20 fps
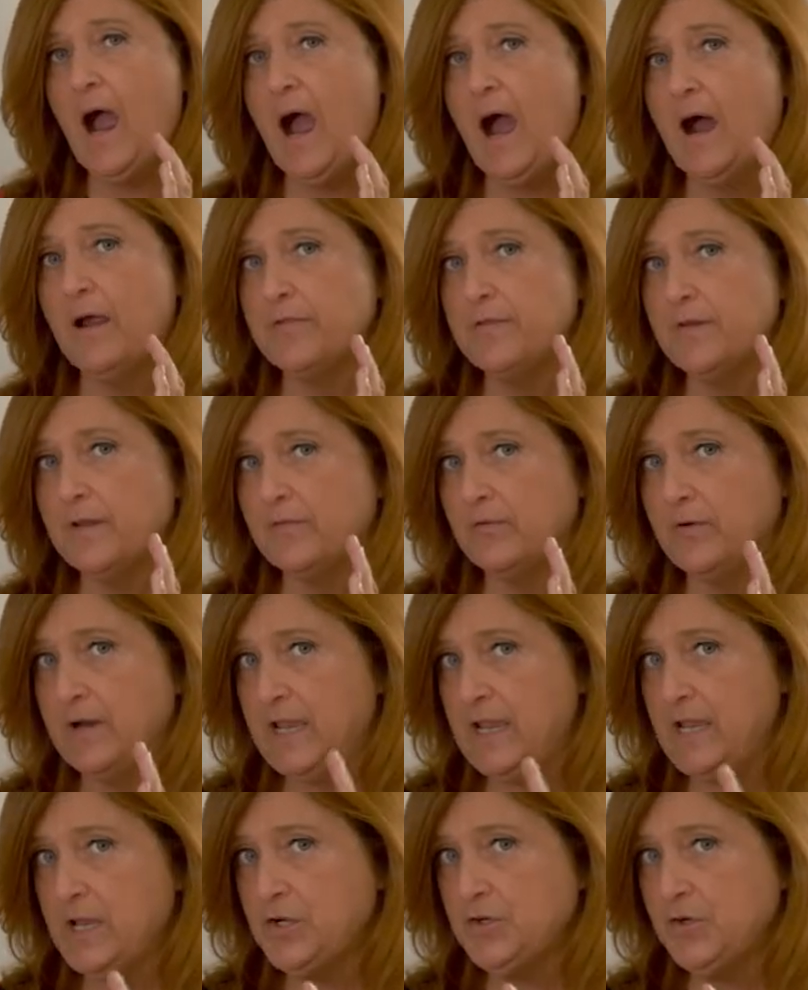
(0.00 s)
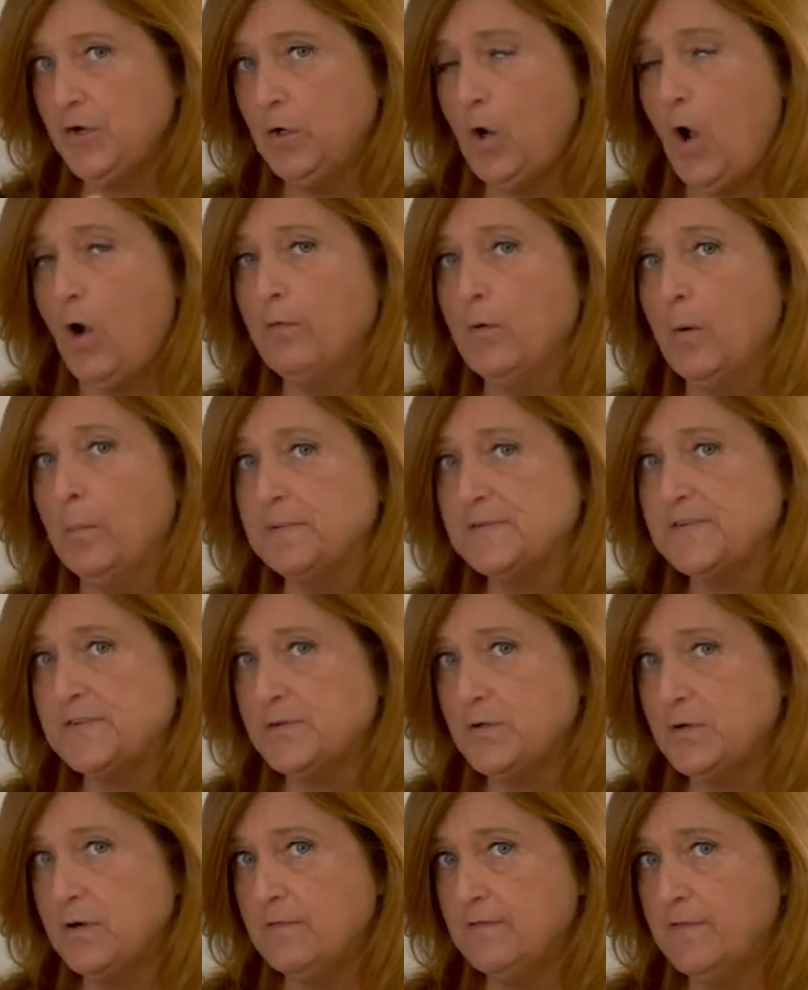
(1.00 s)
are the creation of
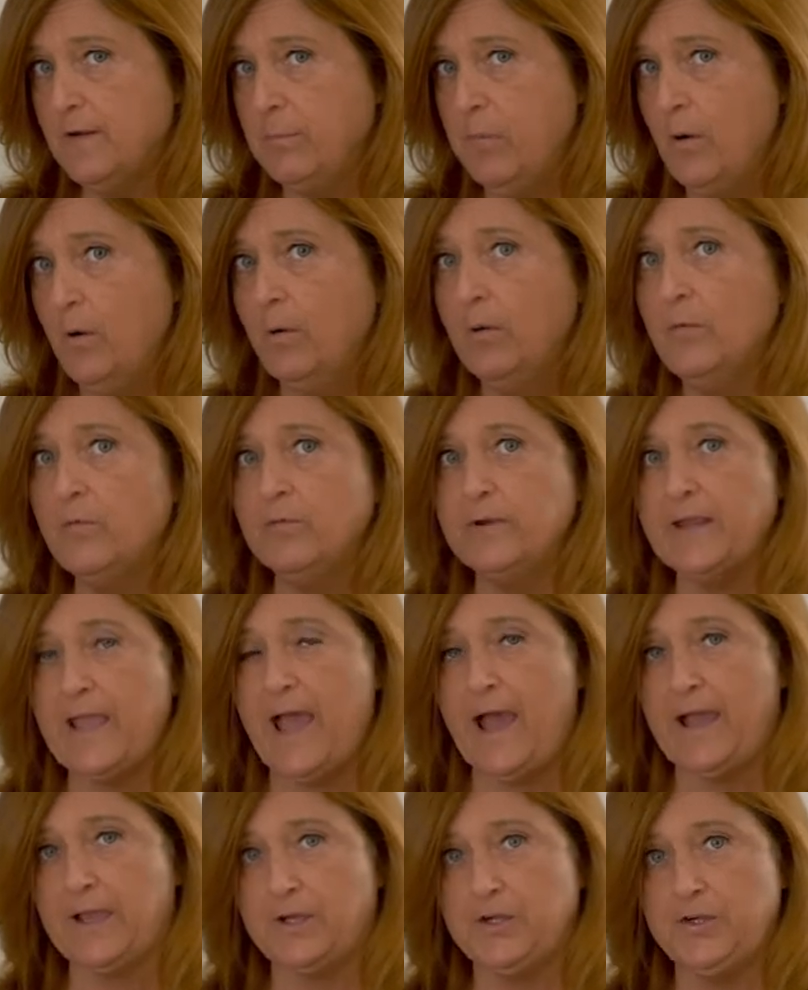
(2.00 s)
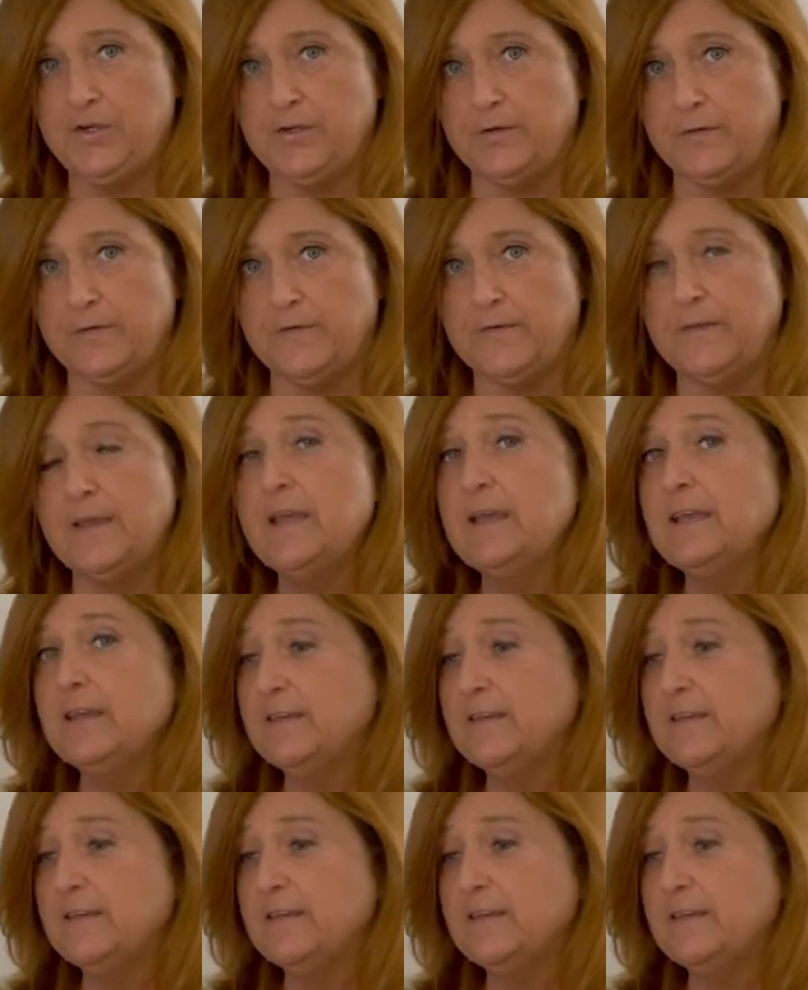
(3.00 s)
observable reactions,